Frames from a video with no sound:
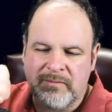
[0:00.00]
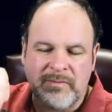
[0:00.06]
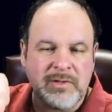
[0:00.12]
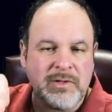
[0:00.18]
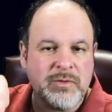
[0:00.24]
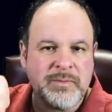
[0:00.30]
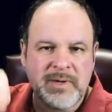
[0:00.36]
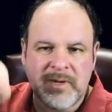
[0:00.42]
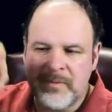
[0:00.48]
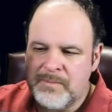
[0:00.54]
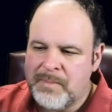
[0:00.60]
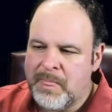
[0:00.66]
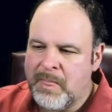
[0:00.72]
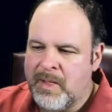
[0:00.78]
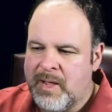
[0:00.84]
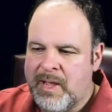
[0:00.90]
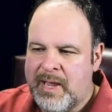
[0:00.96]
of
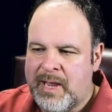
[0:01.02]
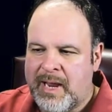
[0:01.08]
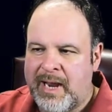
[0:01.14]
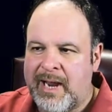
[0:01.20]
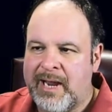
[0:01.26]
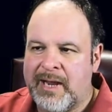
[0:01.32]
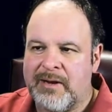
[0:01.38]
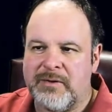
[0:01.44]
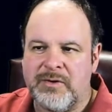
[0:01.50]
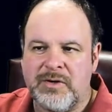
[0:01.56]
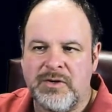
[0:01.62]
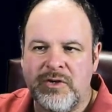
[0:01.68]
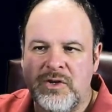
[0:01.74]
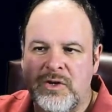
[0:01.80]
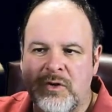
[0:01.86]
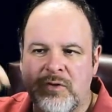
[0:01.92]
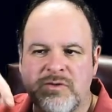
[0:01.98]
aluminum, and
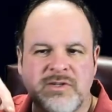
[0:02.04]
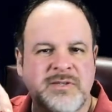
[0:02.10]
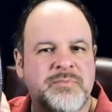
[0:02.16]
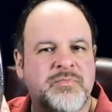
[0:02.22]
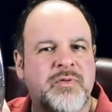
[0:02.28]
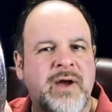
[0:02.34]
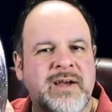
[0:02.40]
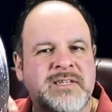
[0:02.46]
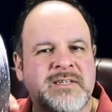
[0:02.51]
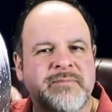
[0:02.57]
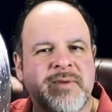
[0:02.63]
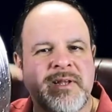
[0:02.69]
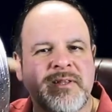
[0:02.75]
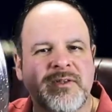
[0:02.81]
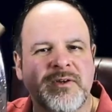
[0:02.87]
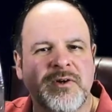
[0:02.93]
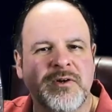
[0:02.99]
you know, just
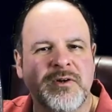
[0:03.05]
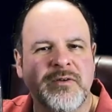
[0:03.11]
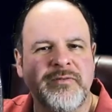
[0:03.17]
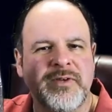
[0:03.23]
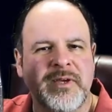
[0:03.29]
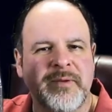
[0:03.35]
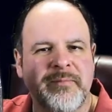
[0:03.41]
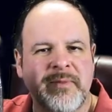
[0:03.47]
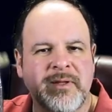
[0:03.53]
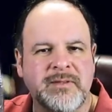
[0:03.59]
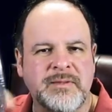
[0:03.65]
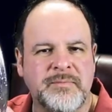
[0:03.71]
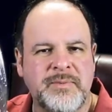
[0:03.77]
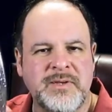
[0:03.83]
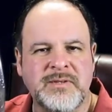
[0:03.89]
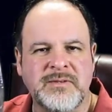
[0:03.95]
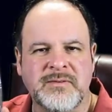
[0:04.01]
approximate the curve. You can
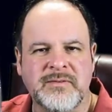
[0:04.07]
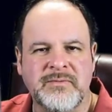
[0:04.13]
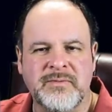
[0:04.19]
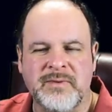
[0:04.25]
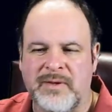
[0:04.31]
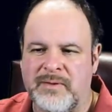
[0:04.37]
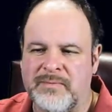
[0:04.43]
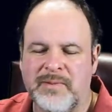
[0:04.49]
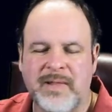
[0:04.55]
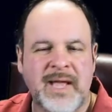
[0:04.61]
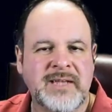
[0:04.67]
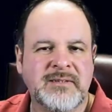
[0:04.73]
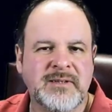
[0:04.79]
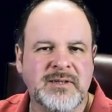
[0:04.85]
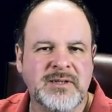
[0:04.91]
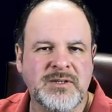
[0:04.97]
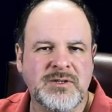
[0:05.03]
melt a piece of
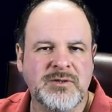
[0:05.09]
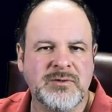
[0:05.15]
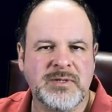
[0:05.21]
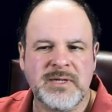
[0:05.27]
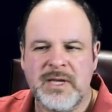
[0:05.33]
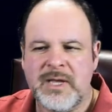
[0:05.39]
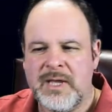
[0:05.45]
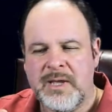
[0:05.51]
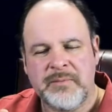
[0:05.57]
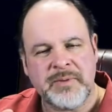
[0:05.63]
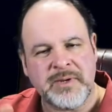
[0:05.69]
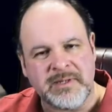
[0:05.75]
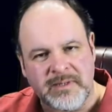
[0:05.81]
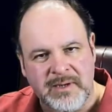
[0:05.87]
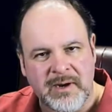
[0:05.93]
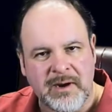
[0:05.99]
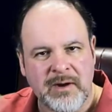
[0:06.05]
plastic into it,
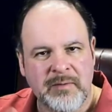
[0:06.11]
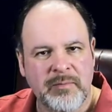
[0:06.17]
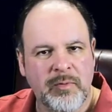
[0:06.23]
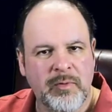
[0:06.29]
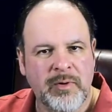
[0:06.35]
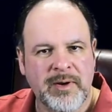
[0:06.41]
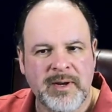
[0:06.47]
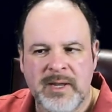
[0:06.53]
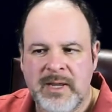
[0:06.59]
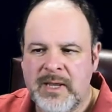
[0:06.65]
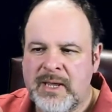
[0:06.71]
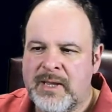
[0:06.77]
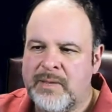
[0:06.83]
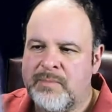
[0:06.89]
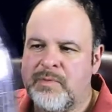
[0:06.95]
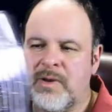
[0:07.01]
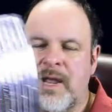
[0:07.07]
piece of cardboard,
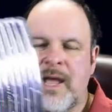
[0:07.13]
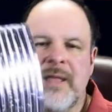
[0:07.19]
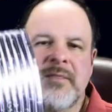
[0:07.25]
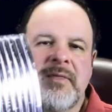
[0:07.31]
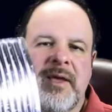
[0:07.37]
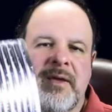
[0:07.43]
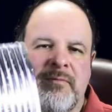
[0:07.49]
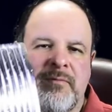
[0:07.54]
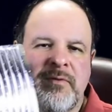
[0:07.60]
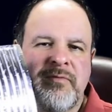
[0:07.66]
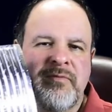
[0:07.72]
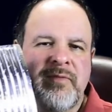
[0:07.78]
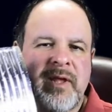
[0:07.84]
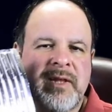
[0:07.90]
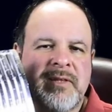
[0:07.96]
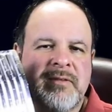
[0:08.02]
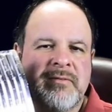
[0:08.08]
put on that
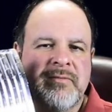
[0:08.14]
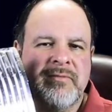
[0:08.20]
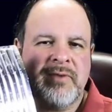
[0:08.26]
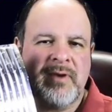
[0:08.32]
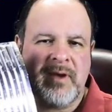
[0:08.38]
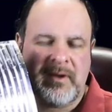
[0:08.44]
reflective